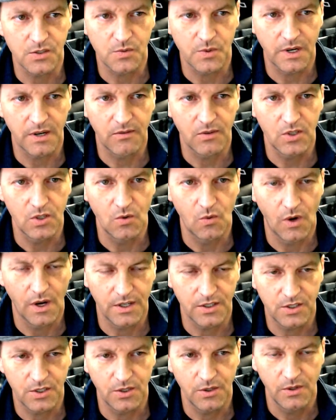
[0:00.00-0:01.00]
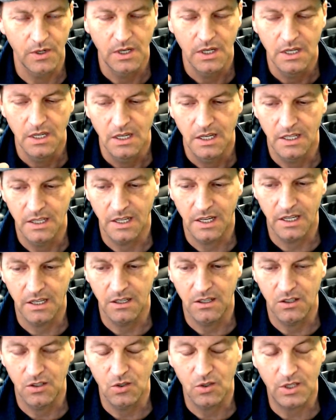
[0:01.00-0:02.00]
whatever you want to, and then
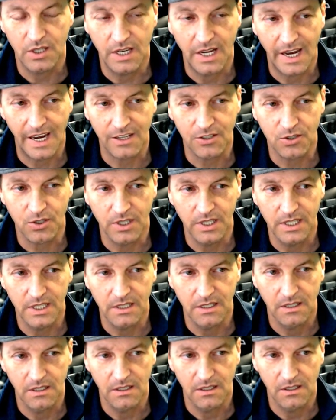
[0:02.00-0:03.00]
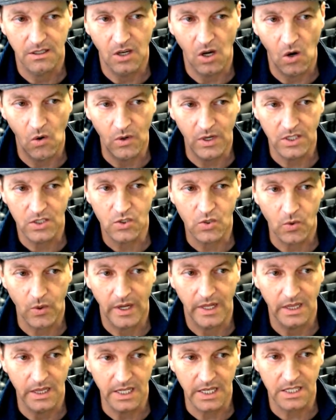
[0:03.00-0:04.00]
you can actually go into a
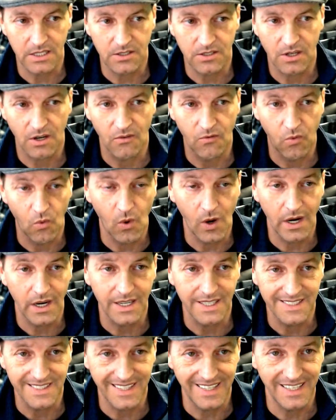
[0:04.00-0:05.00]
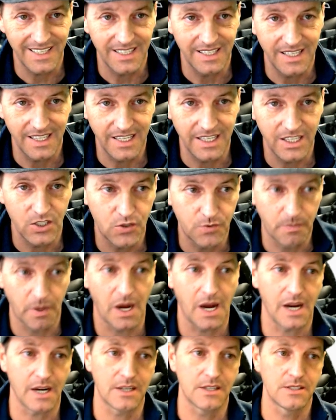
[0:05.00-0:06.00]
list of what is in each
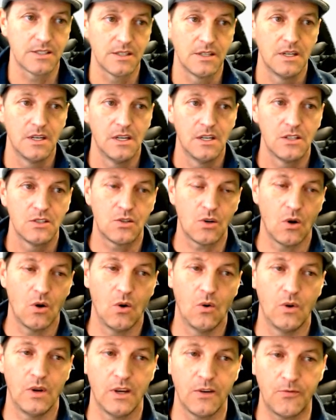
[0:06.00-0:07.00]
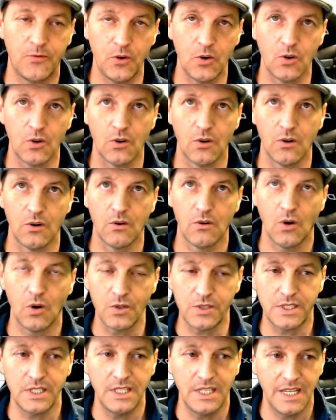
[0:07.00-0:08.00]
box. So if you're
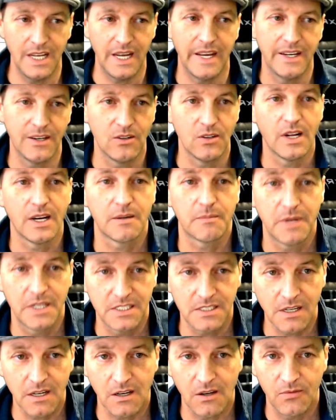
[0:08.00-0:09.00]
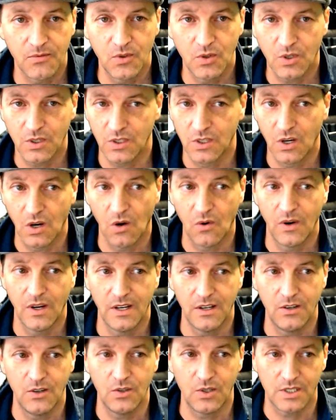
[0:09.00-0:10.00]
OCD anal like myself, you could go in
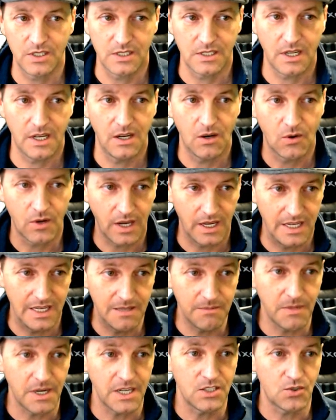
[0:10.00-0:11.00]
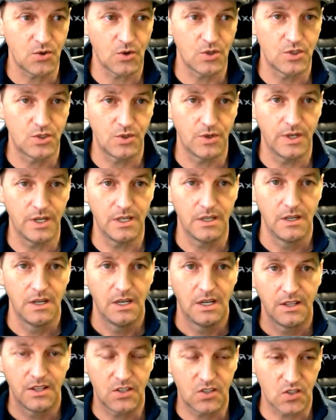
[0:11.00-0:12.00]
and you can say, okay, in my storage unit,
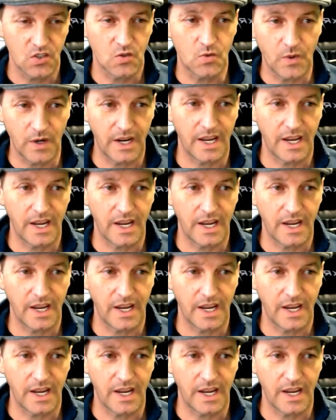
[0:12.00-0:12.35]
this is what I